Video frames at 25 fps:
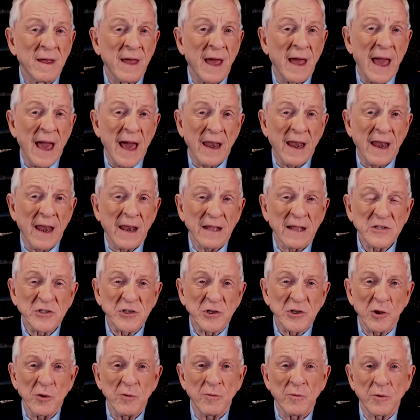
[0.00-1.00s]
Alex,
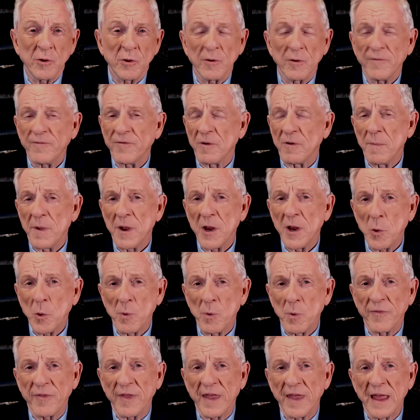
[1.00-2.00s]
you're familiar
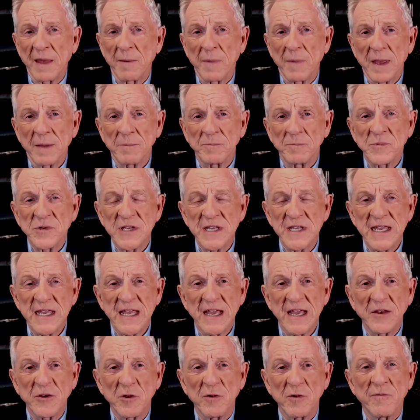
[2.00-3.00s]
with MMT
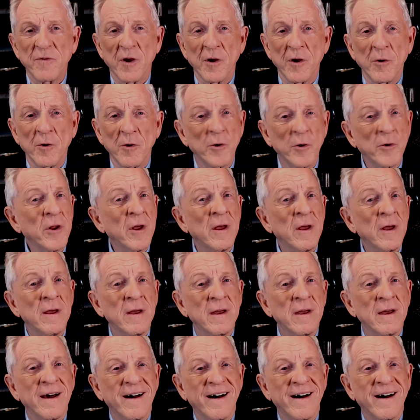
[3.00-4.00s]
and you've heard
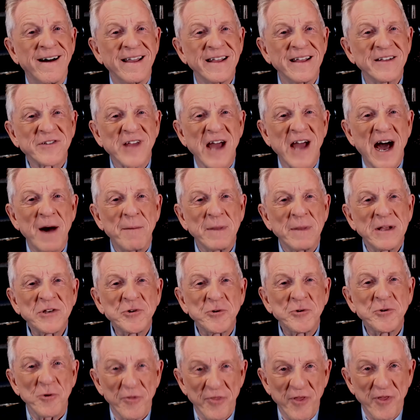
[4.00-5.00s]
his comments.
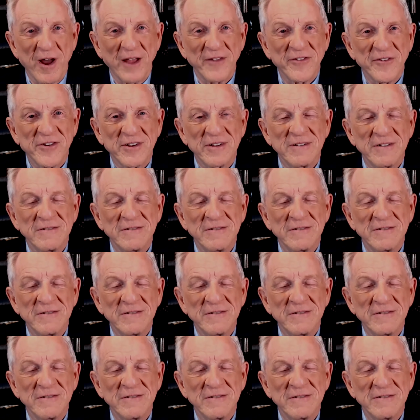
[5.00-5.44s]
Your thoughts?